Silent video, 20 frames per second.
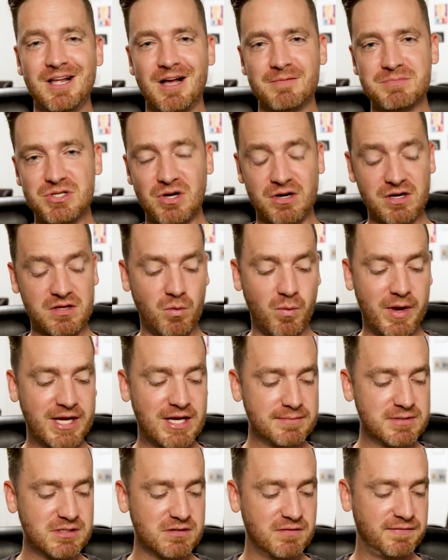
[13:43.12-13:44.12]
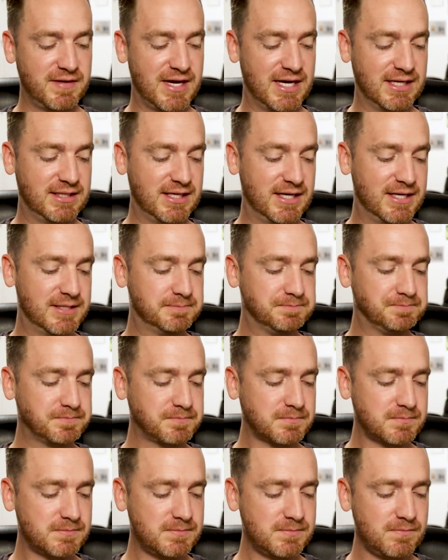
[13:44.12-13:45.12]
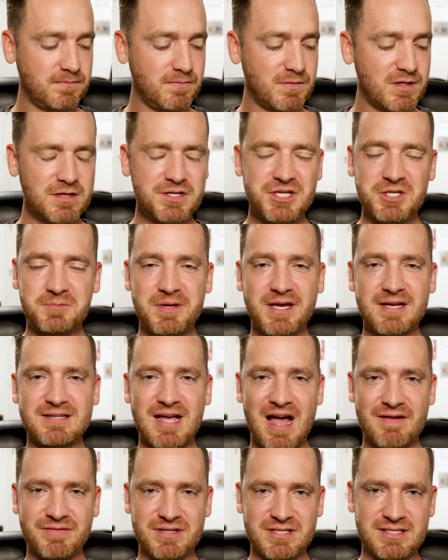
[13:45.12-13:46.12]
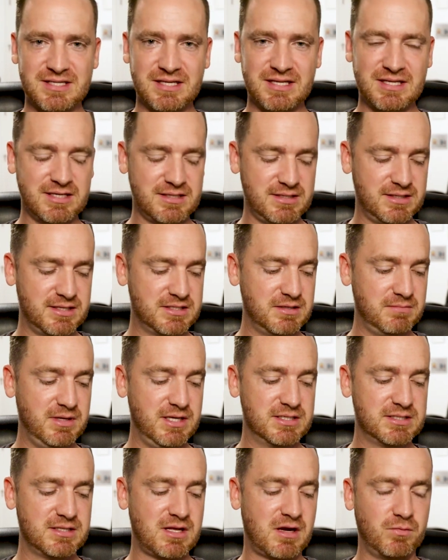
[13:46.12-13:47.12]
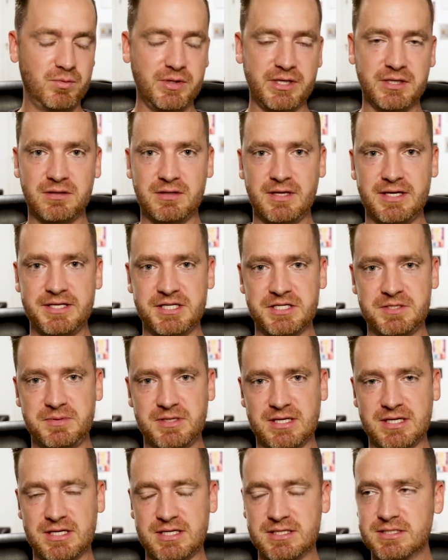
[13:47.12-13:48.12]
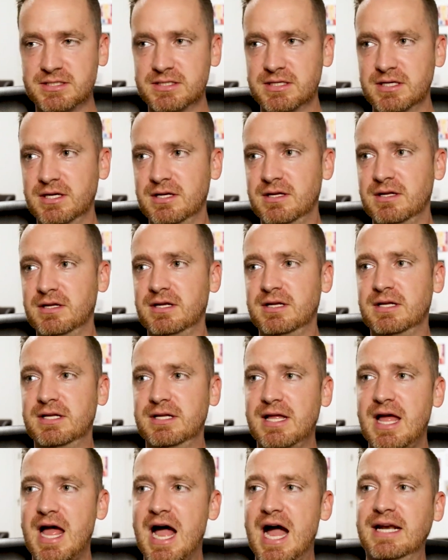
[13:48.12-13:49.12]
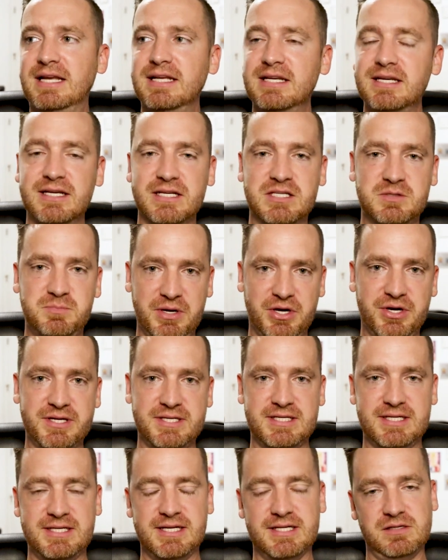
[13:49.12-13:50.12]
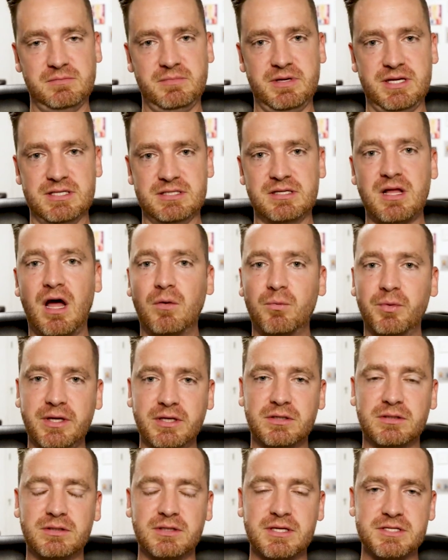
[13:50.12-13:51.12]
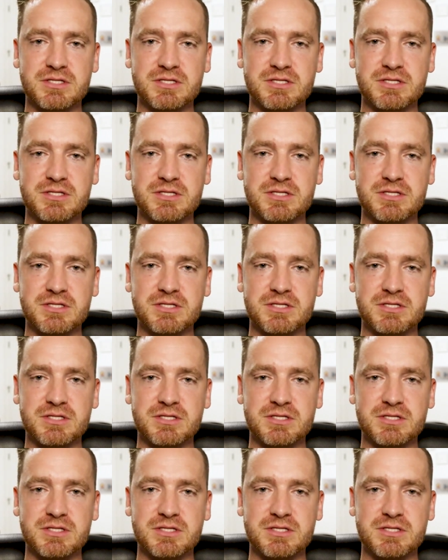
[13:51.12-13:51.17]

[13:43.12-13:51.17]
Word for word: I'm starting to wake up to the fact that just because I haven't seen it doesn't mean it's not real, and just because I didn't experience it doesn't mean it's not real.